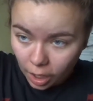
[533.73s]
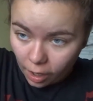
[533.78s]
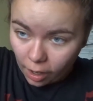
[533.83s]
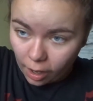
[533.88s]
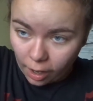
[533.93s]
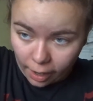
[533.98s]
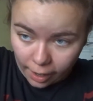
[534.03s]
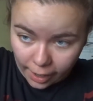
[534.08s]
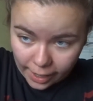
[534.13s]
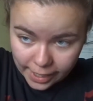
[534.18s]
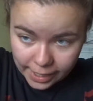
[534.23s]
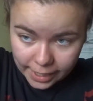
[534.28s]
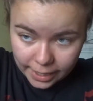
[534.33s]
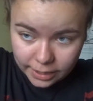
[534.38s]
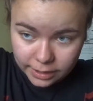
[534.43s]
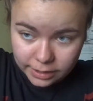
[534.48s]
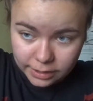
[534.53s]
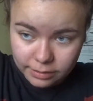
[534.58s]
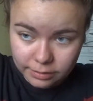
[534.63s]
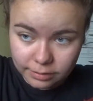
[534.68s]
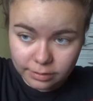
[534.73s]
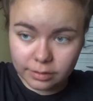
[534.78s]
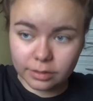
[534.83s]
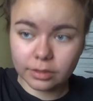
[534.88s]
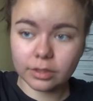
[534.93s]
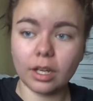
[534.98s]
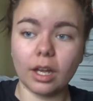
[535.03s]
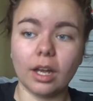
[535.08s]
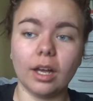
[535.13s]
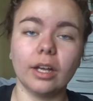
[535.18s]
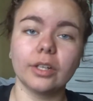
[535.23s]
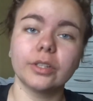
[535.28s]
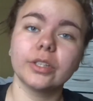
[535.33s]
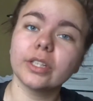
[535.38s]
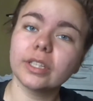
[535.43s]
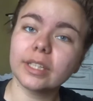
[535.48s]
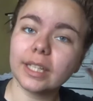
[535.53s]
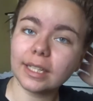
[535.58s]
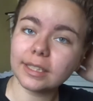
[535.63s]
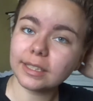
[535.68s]
I
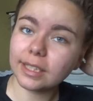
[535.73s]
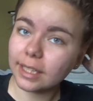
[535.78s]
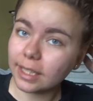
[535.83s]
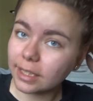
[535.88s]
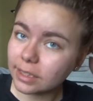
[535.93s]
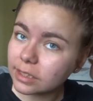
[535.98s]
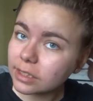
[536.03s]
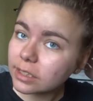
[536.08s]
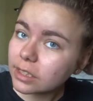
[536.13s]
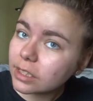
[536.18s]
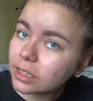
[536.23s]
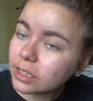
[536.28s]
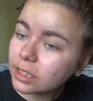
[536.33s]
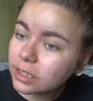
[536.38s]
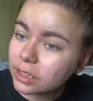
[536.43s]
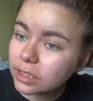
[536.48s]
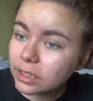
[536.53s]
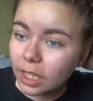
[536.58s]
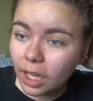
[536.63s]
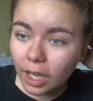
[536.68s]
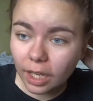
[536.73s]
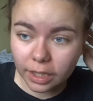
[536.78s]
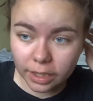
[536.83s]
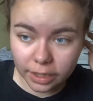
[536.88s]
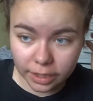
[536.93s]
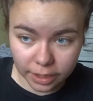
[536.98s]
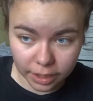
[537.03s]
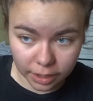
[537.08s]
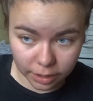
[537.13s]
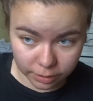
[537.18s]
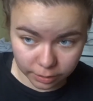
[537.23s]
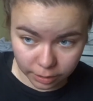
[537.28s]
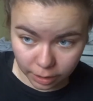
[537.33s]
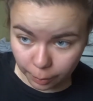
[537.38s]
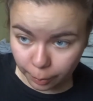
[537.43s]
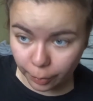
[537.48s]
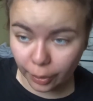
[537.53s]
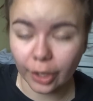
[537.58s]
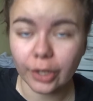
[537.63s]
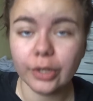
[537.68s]
couldn't get tickets because I
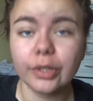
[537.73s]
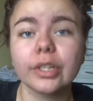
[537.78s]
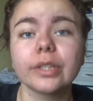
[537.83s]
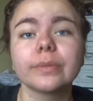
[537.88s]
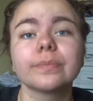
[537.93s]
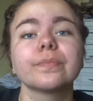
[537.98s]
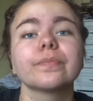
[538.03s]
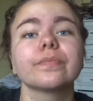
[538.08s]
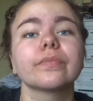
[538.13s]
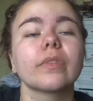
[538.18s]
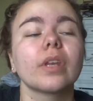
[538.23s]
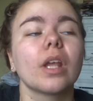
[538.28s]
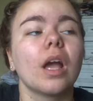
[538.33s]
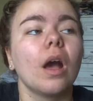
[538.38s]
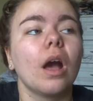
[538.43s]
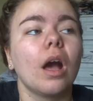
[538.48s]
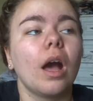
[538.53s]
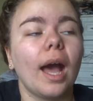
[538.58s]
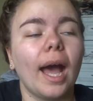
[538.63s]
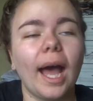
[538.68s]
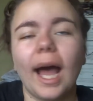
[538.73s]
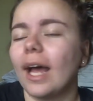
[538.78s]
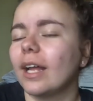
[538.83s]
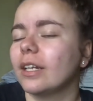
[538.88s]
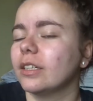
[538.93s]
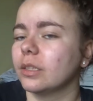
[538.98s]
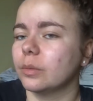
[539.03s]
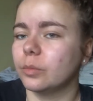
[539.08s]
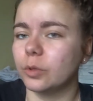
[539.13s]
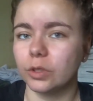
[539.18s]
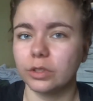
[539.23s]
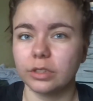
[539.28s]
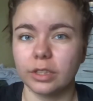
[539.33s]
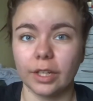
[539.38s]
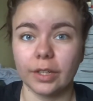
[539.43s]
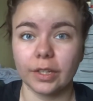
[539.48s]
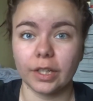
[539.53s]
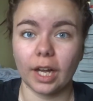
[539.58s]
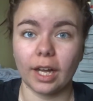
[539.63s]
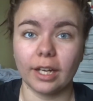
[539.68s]
am broke, and I'm
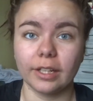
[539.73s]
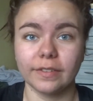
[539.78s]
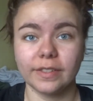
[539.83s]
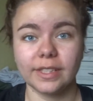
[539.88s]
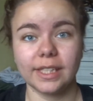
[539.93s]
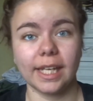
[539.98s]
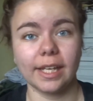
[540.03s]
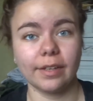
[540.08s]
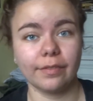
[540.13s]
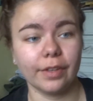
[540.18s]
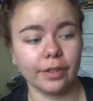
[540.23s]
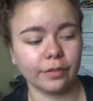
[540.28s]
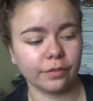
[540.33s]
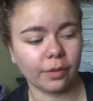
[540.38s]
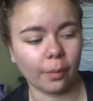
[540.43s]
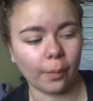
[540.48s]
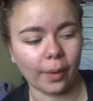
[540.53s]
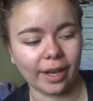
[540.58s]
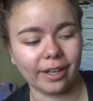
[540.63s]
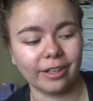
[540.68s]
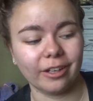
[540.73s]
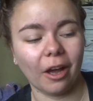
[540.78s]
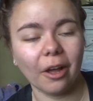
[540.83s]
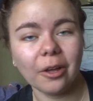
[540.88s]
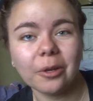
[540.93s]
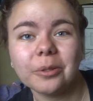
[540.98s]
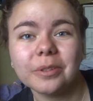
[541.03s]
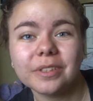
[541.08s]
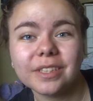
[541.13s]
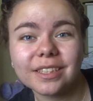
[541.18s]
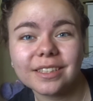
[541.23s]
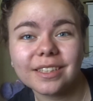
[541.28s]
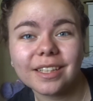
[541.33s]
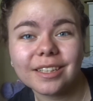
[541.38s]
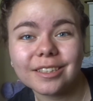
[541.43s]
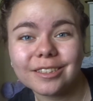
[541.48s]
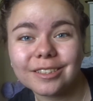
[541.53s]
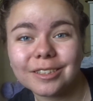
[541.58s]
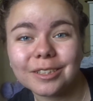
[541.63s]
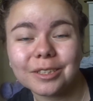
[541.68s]
also kind of saving for when Niall
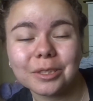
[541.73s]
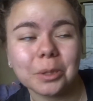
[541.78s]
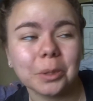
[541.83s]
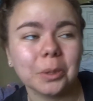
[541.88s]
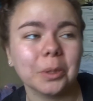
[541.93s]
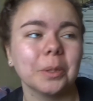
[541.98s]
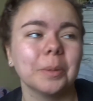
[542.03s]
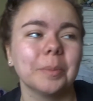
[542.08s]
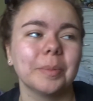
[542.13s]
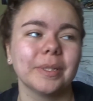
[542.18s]
decides to tour,